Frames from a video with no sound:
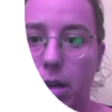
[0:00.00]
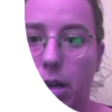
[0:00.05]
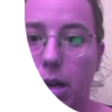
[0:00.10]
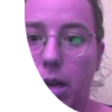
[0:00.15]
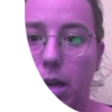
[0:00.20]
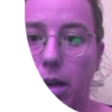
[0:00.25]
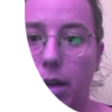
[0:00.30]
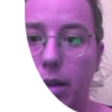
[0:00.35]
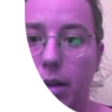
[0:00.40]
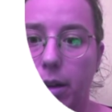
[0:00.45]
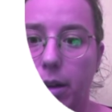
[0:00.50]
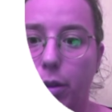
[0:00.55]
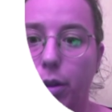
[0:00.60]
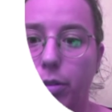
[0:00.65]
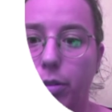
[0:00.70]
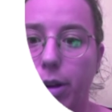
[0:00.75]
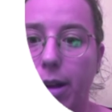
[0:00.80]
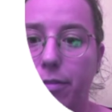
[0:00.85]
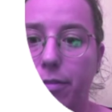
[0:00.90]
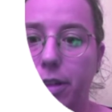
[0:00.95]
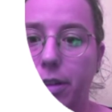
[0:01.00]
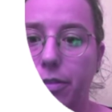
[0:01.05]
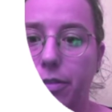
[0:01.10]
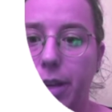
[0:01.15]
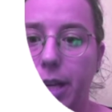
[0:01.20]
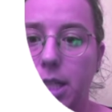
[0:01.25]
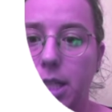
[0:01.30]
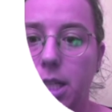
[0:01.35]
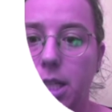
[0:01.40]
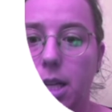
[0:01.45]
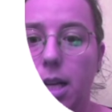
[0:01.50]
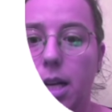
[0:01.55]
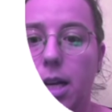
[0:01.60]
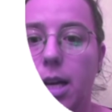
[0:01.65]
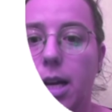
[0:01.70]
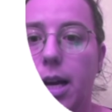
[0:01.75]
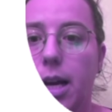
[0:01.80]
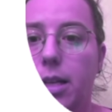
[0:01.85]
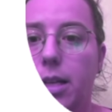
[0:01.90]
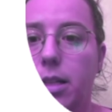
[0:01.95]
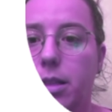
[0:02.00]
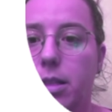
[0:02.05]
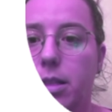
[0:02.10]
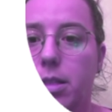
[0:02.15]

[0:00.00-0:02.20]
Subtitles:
another graphic effect, and in this